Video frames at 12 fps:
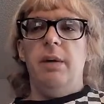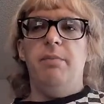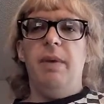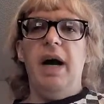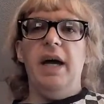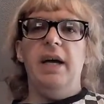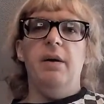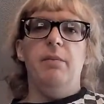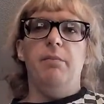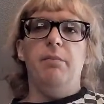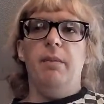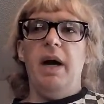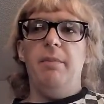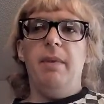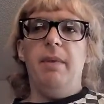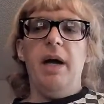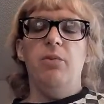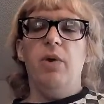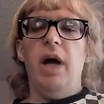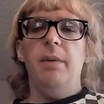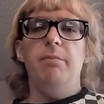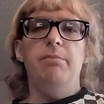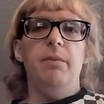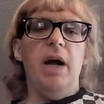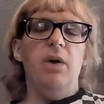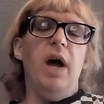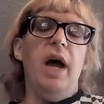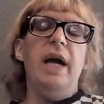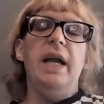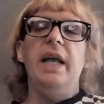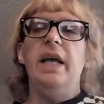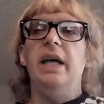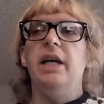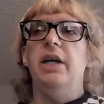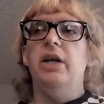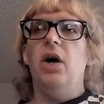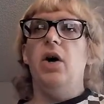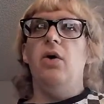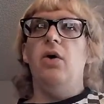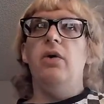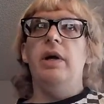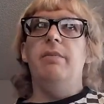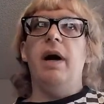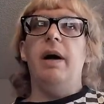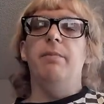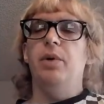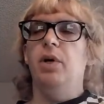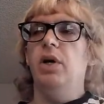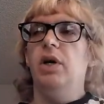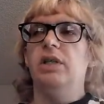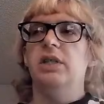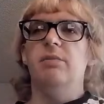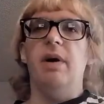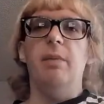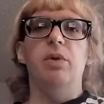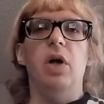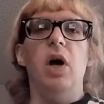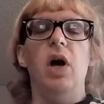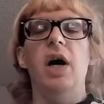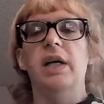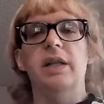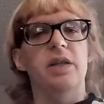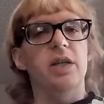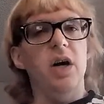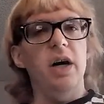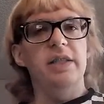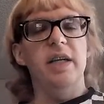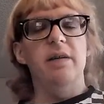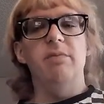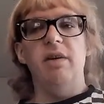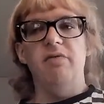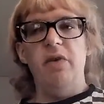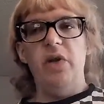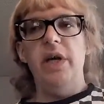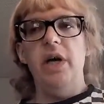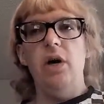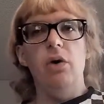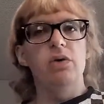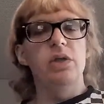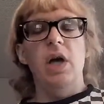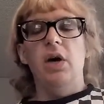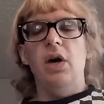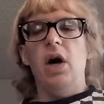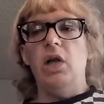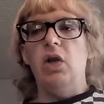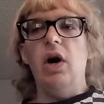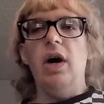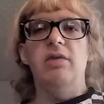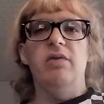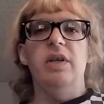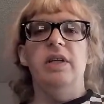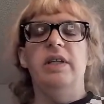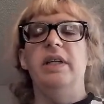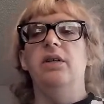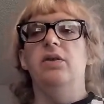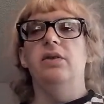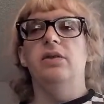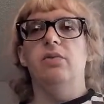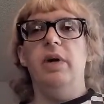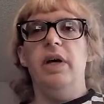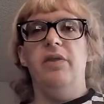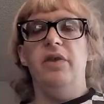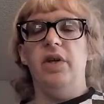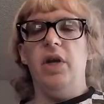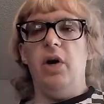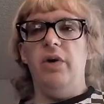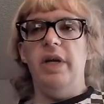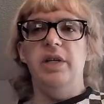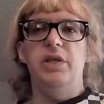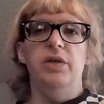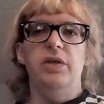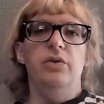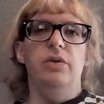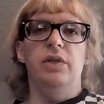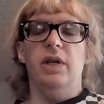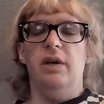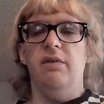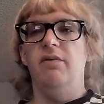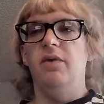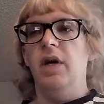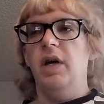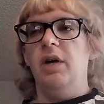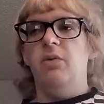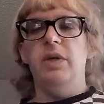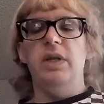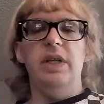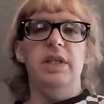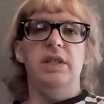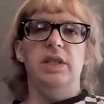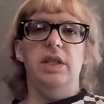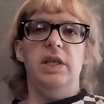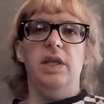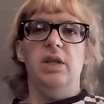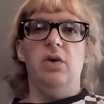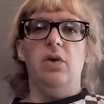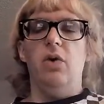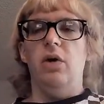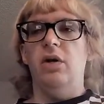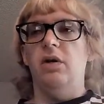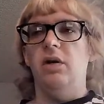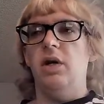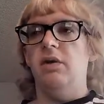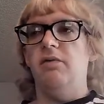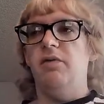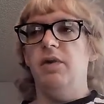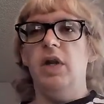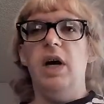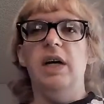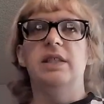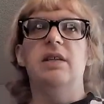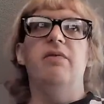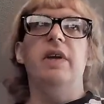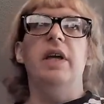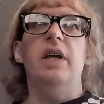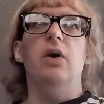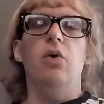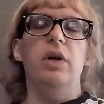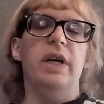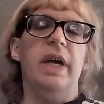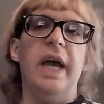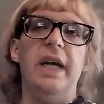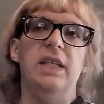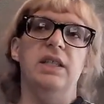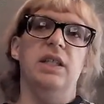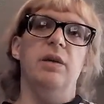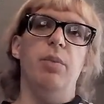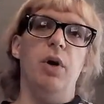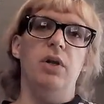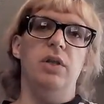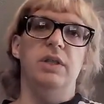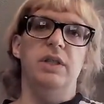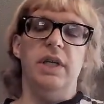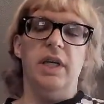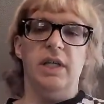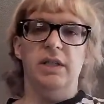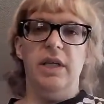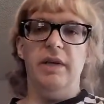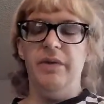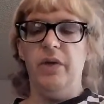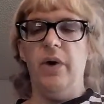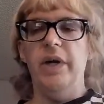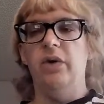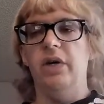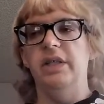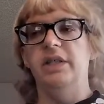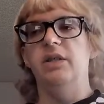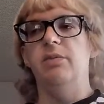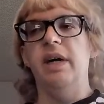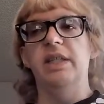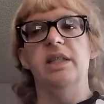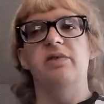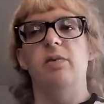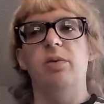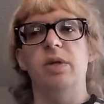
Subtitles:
My writing, in my books, on my blog, and the content of my videos, a lot of it deals with, issues of religion or philosophy or occasionally politics. Even though I don't consider myself a